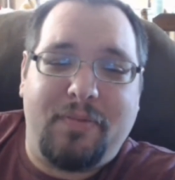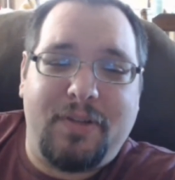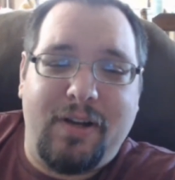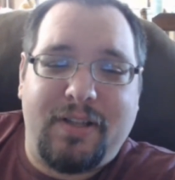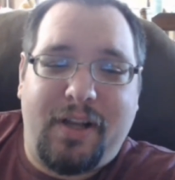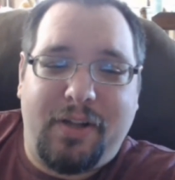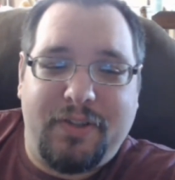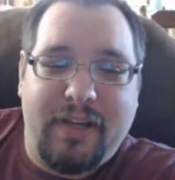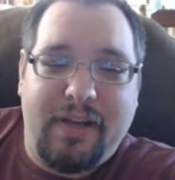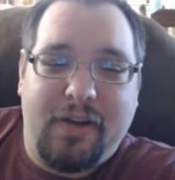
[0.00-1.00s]
series called
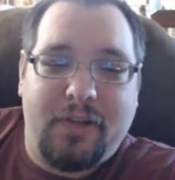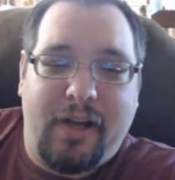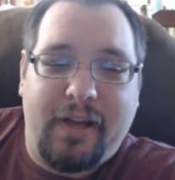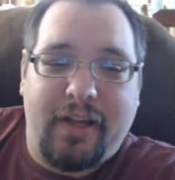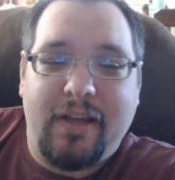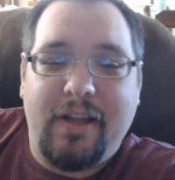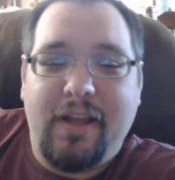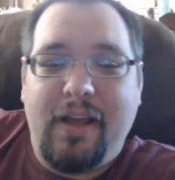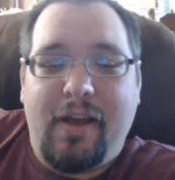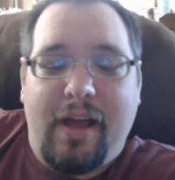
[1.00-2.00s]
Xenosaga,
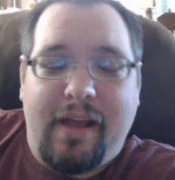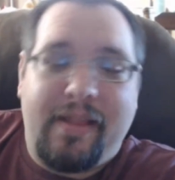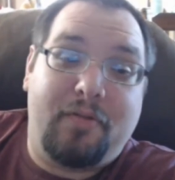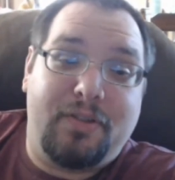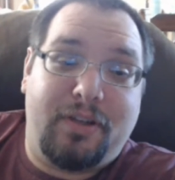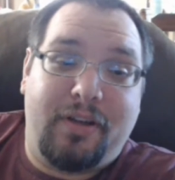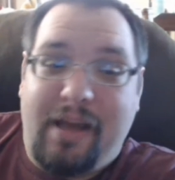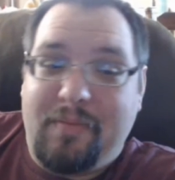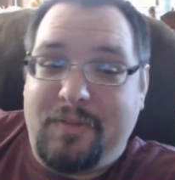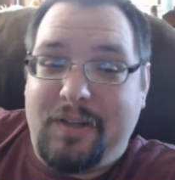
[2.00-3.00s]
and that was a good
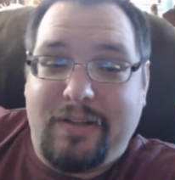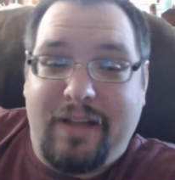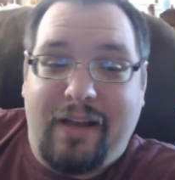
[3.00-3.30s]
damn series.